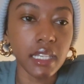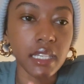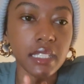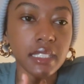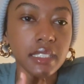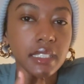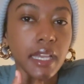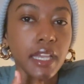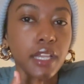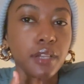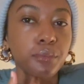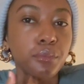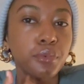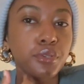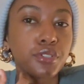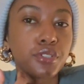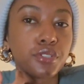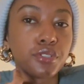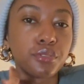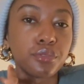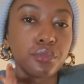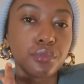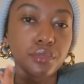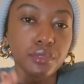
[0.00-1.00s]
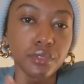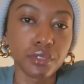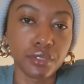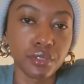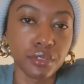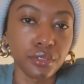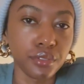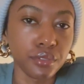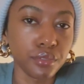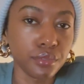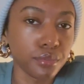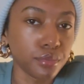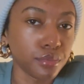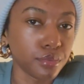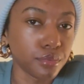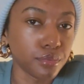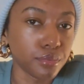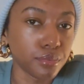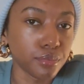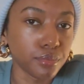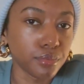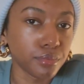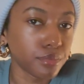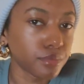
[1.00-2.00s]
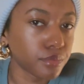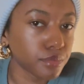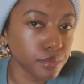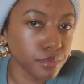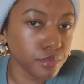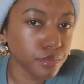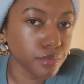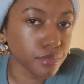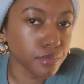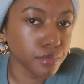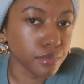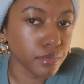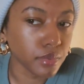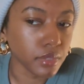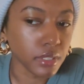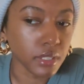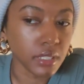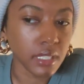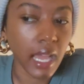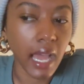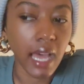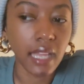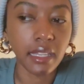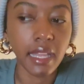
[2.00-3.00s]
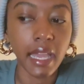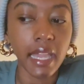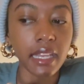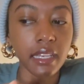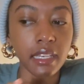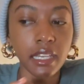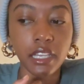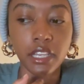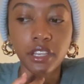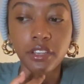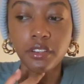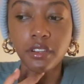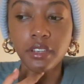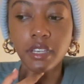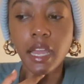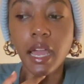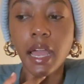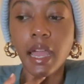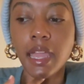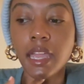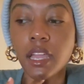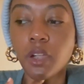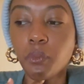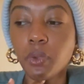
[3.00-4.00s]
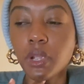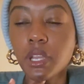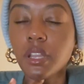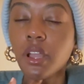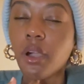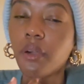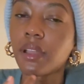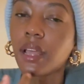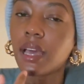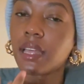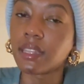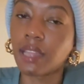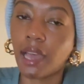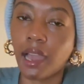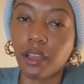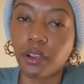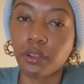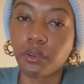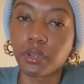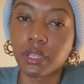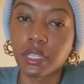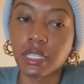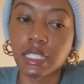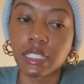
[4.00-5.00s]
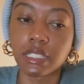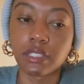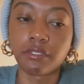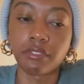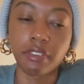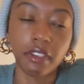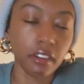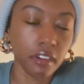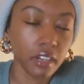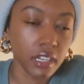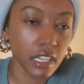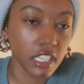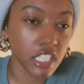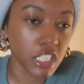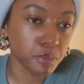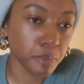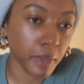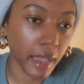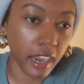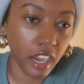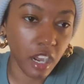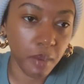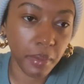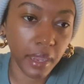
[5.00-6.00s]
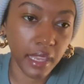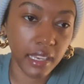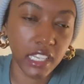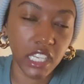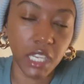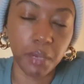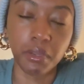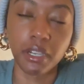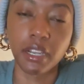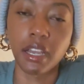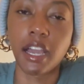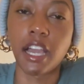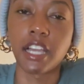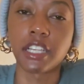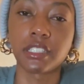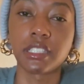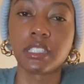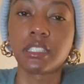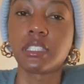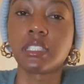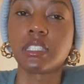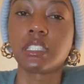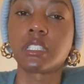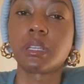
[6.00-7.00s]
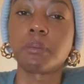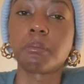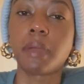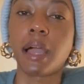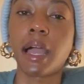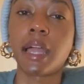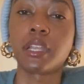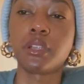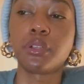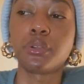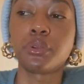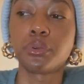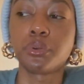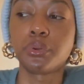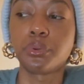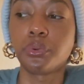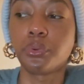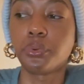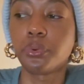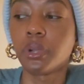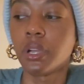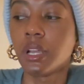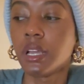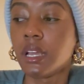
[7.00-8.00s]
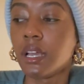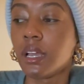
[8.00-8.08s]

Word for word: it's like, well, do you not like Nicki or not? And we know that Latto is very inspired by Nicki Minaj. This is somebody who